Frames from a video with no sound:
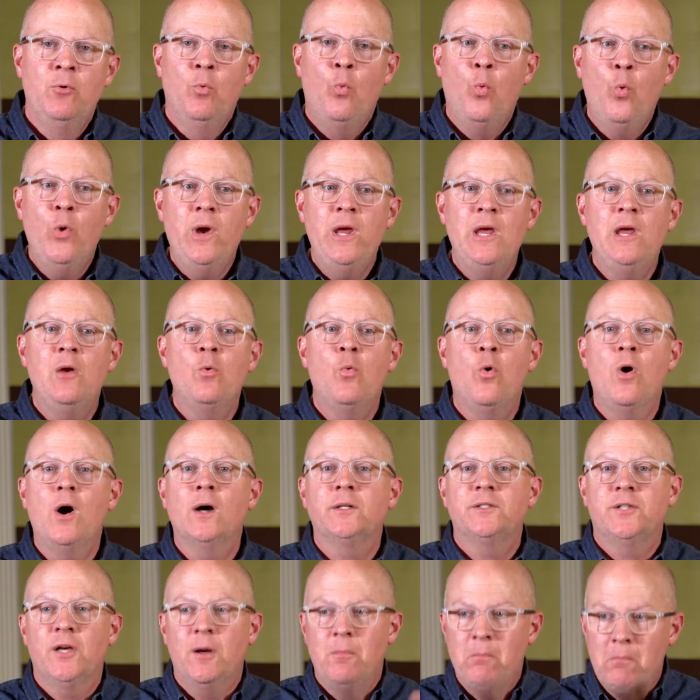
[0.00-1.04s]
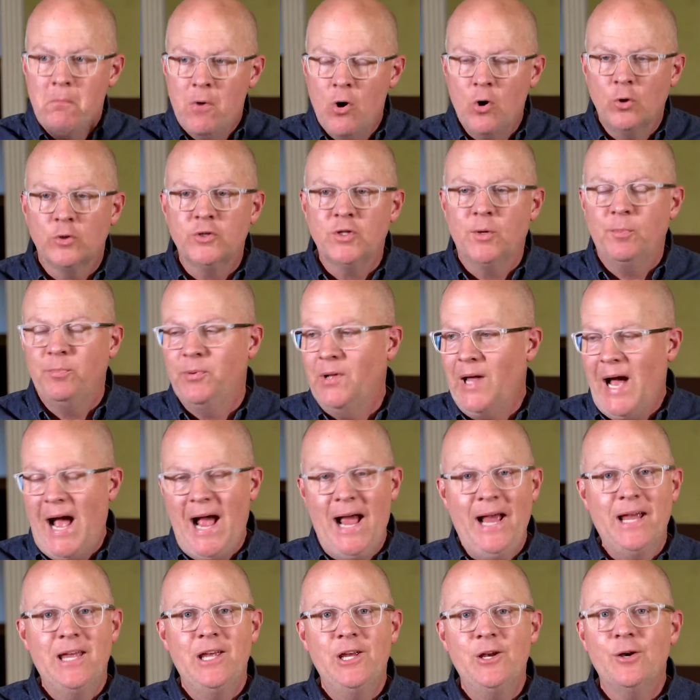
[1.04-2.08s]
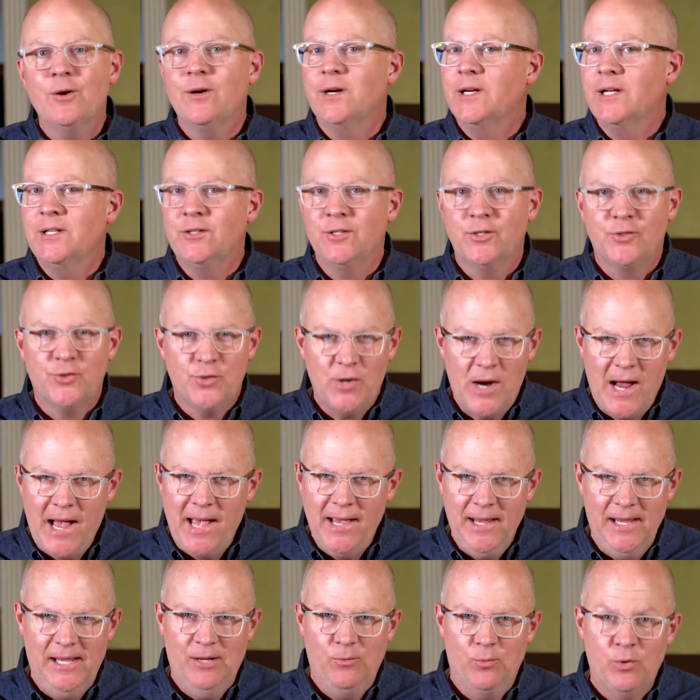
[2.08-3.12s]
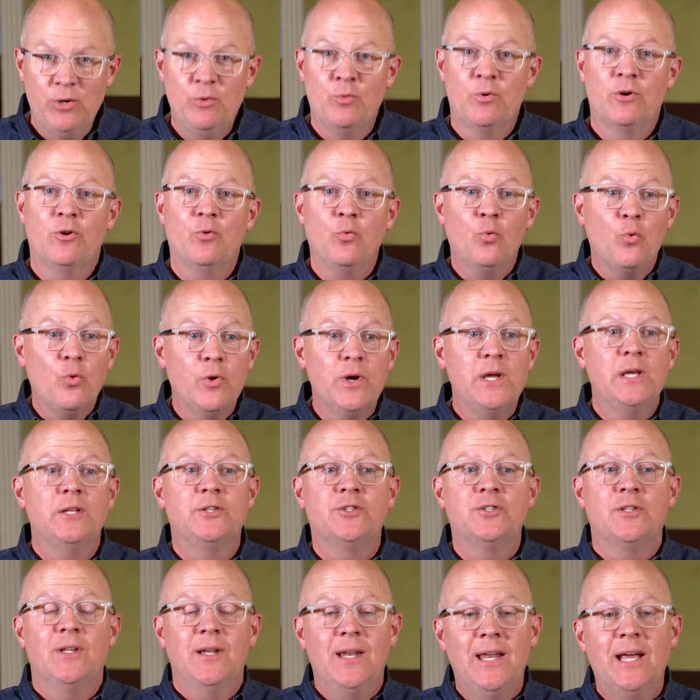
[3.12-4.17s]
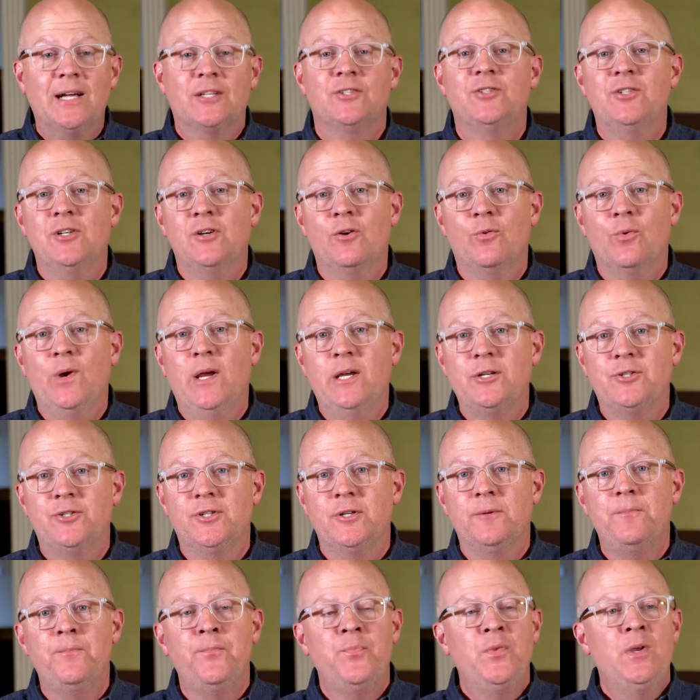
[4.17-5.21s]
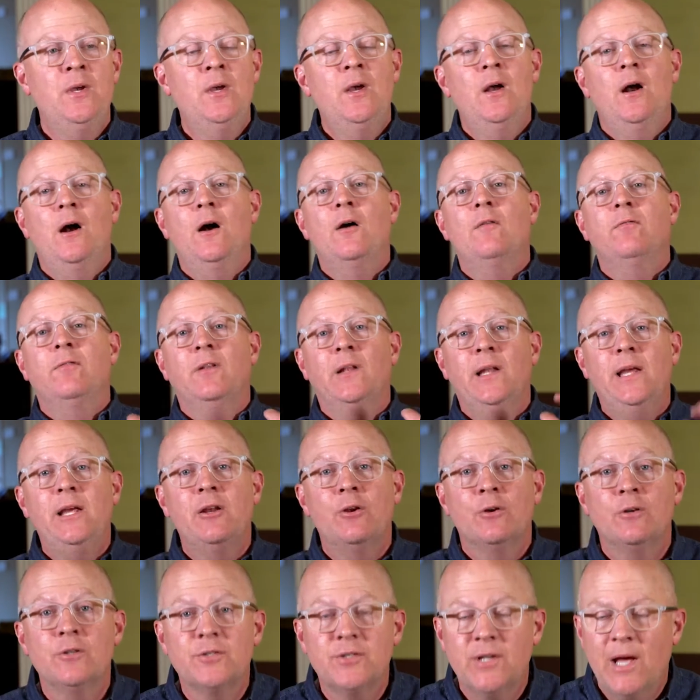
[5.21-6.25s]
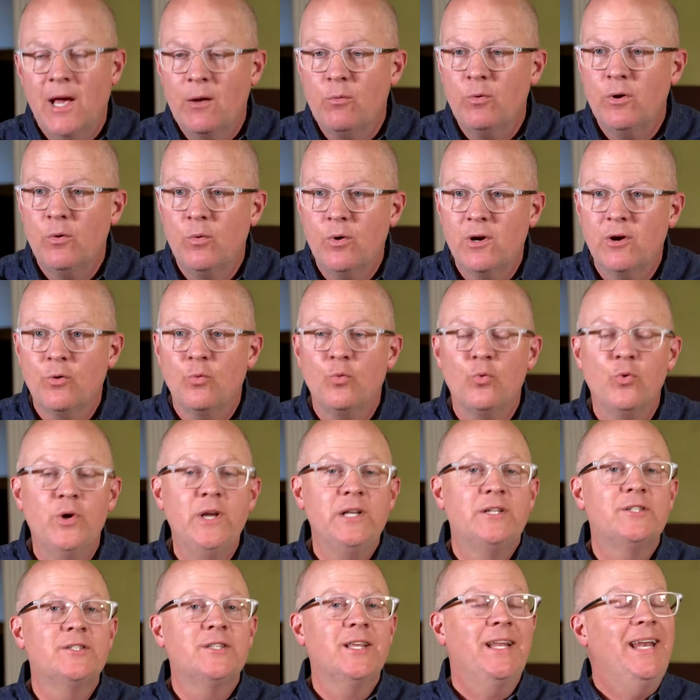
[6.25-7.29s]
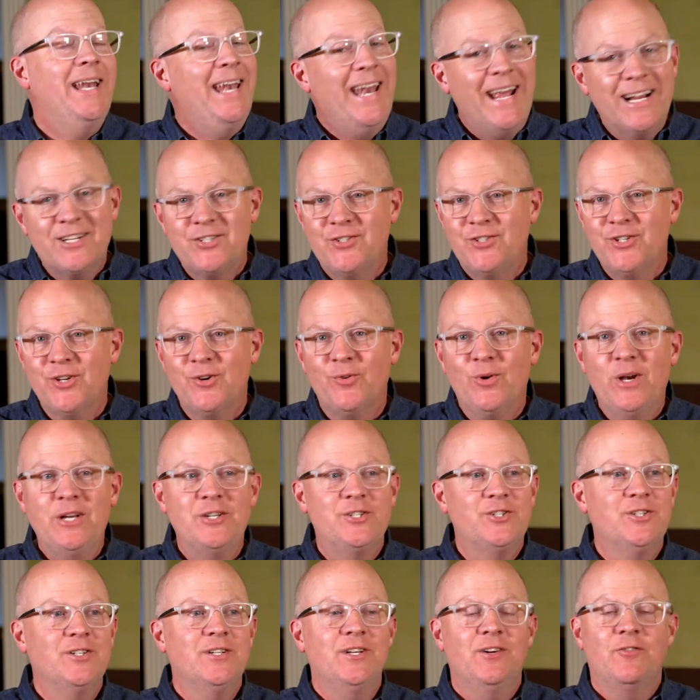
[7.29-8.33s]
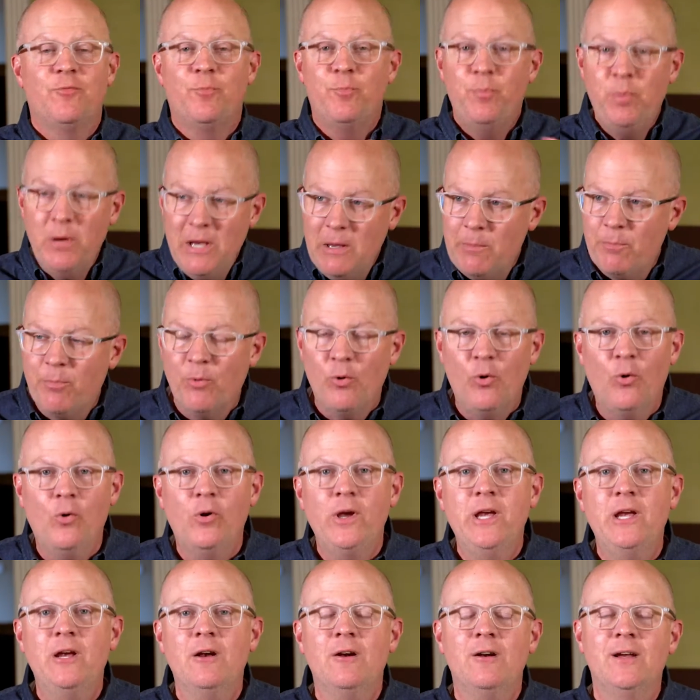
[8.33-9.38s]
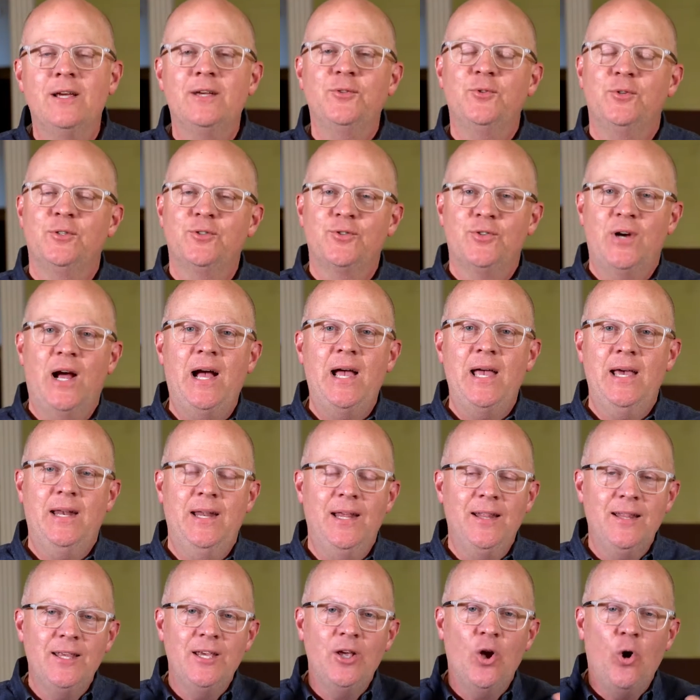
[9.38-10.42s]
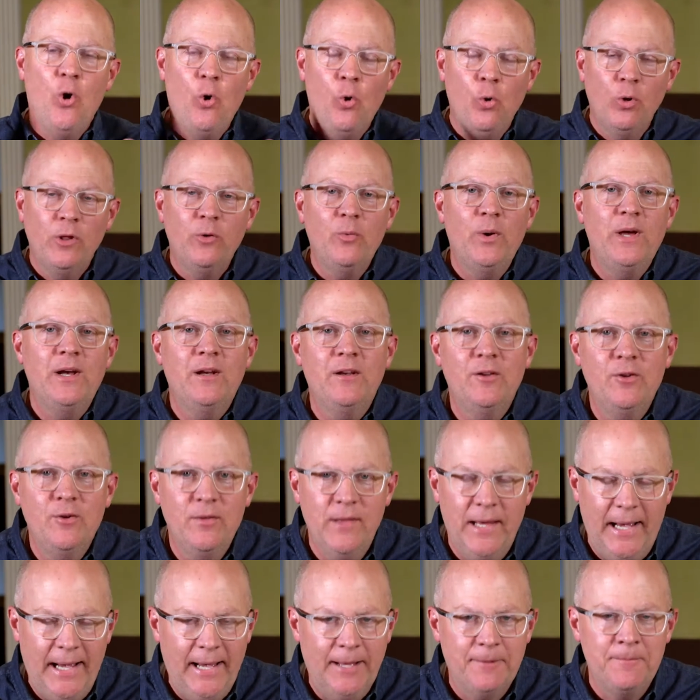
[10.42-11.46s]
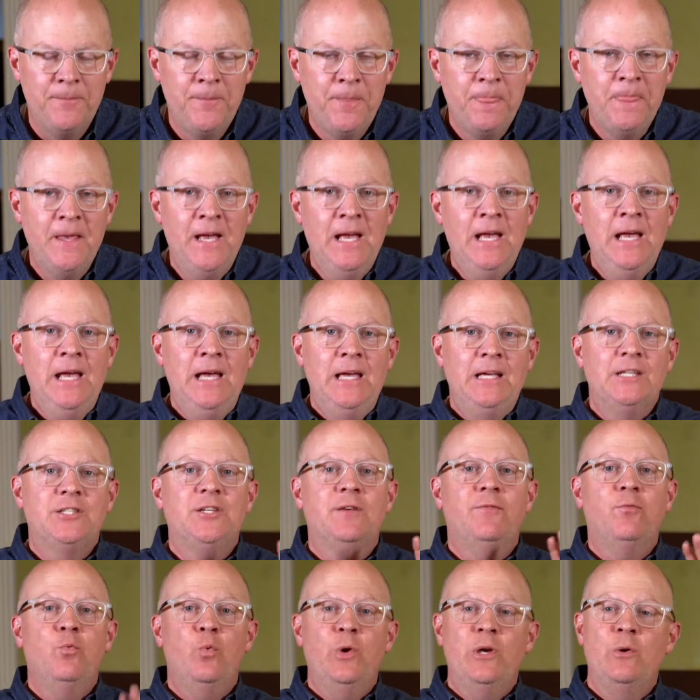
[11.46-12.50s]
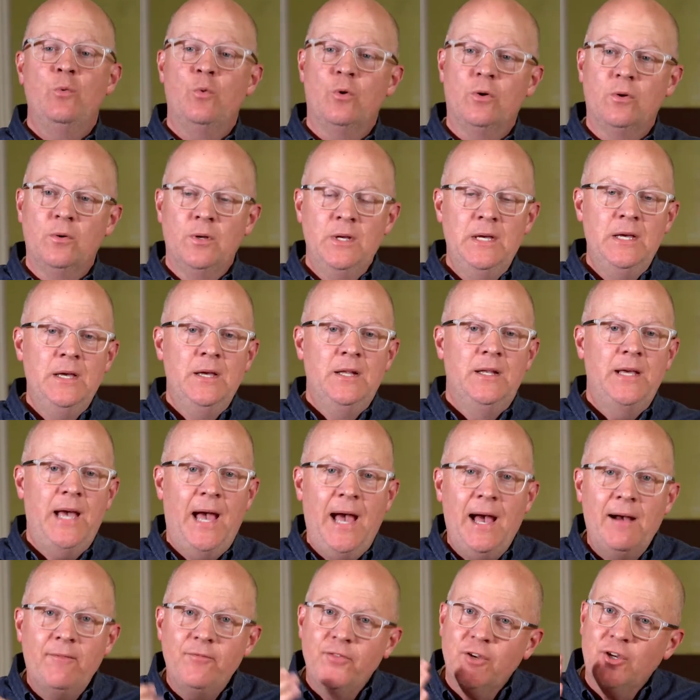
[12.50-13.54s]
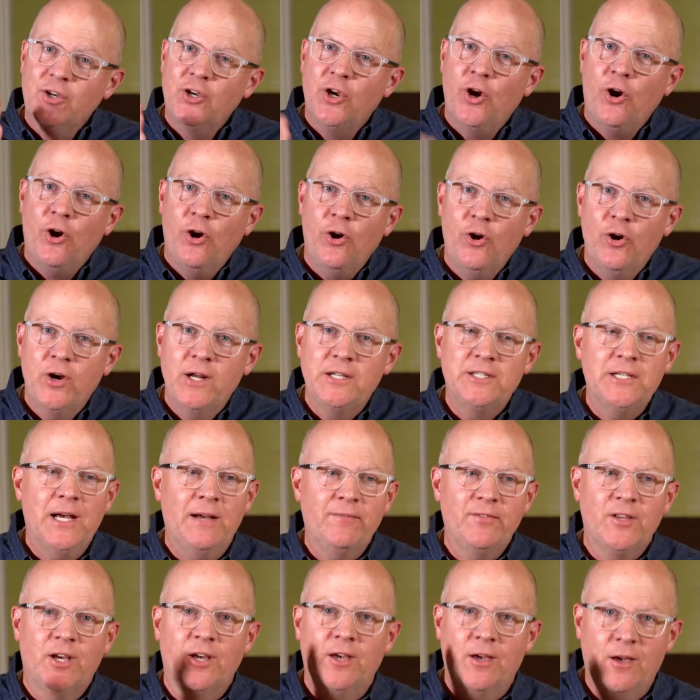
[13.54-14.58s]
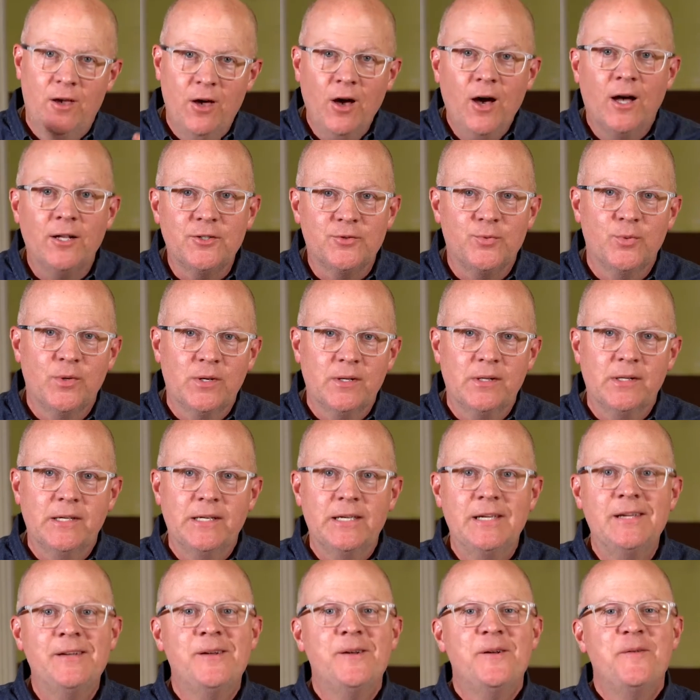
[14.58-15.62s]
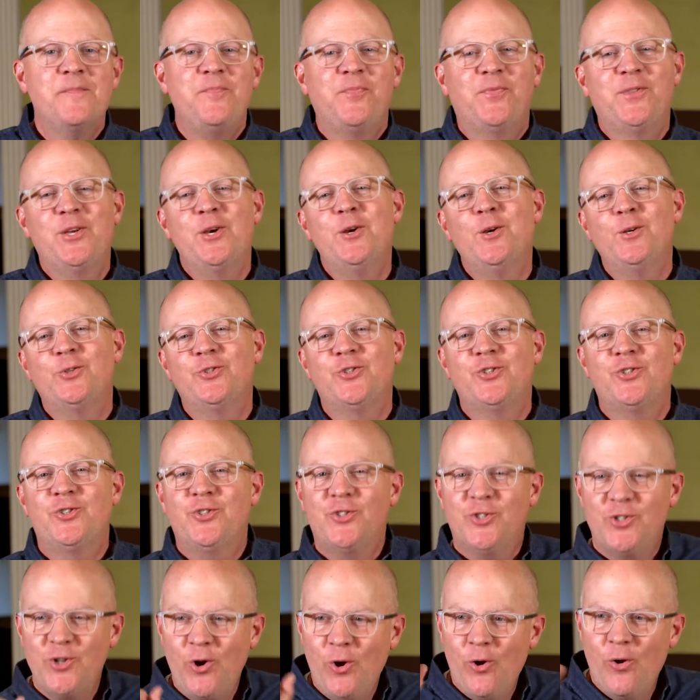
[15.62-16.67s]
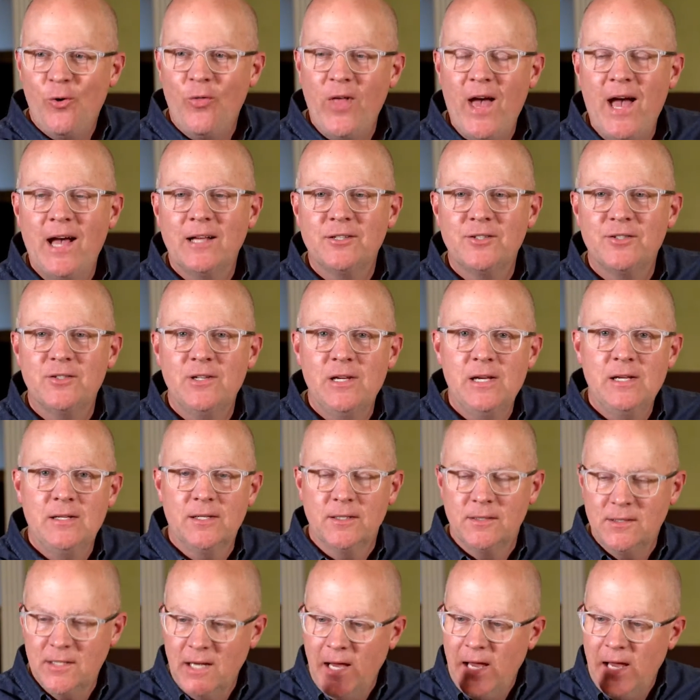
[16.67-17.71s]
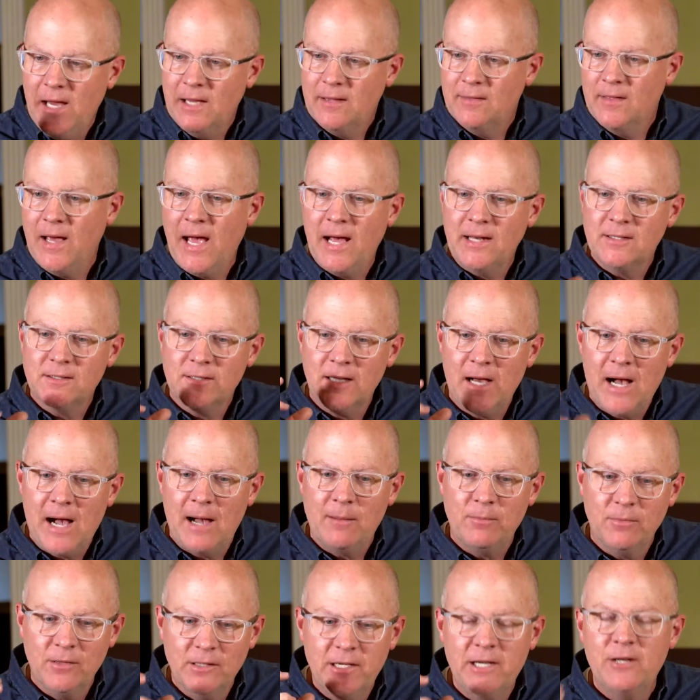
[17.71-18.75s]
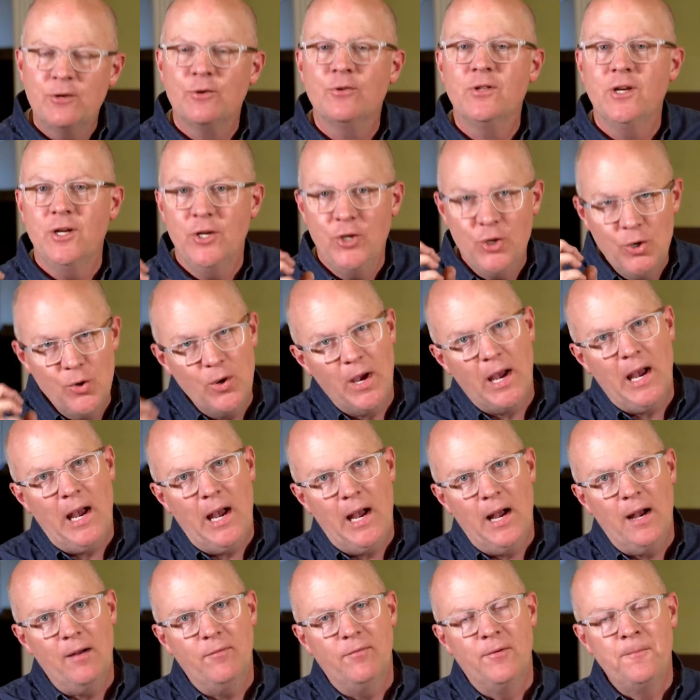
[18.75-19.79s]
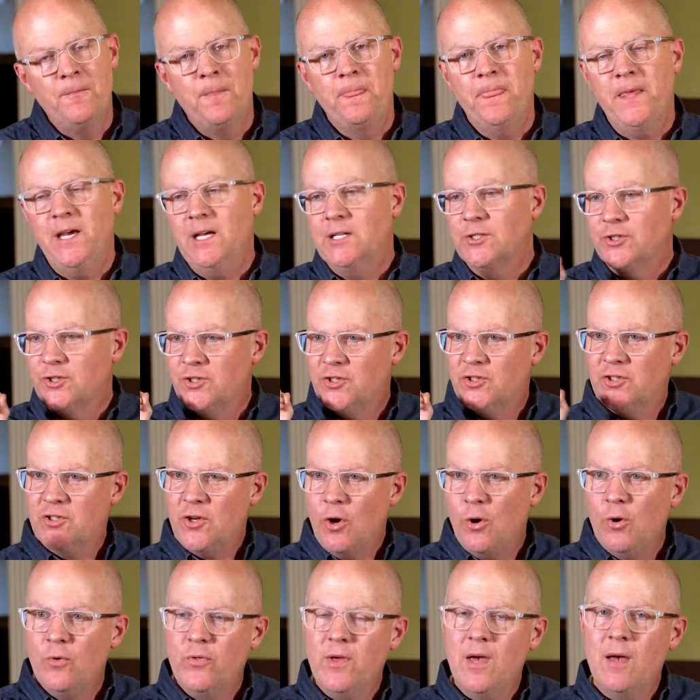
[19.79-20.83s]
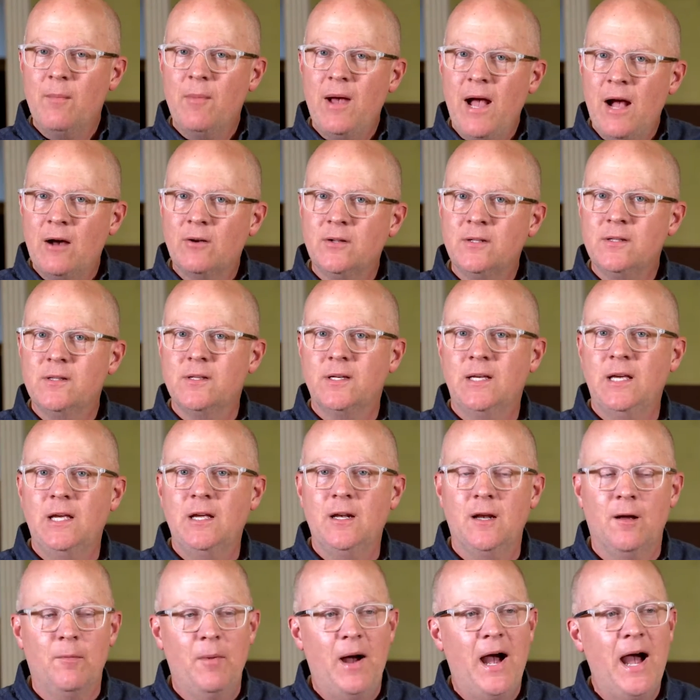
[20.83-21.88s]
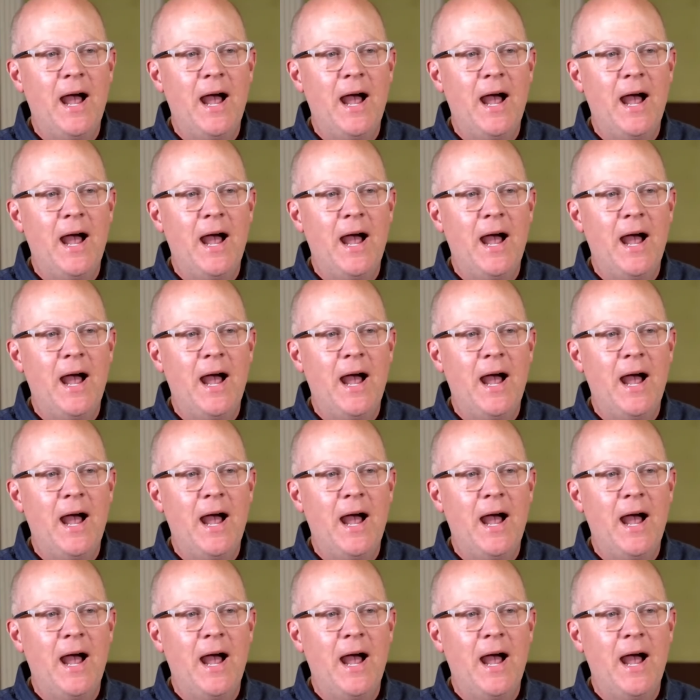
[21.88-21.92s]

We want to multiply here in the Triad. We want to reach the next generation of leaders, and we want to reach the next generation of people here in the Triad. And the only way to do that is if we will have the courage, have the guts, really, to sow that seed, to take that top leader that you have and sow them out in the kingdom.